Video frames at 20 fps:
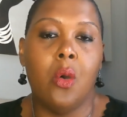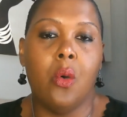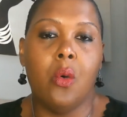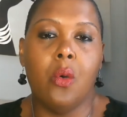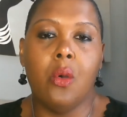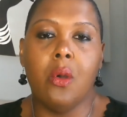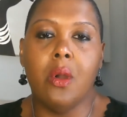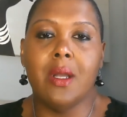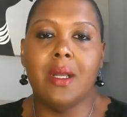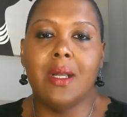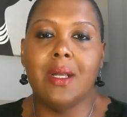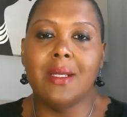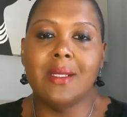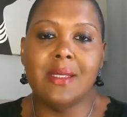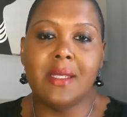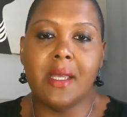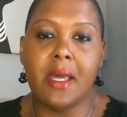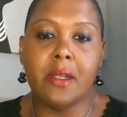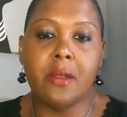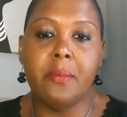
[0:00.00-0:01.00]
or a
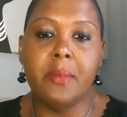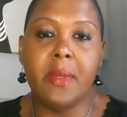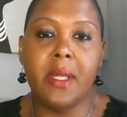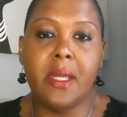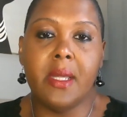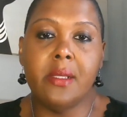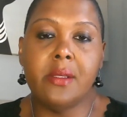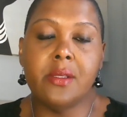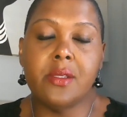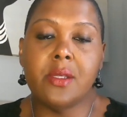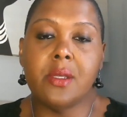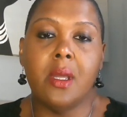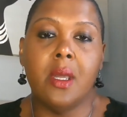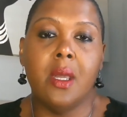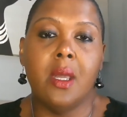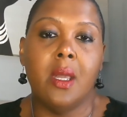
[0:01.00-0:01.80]
settlement,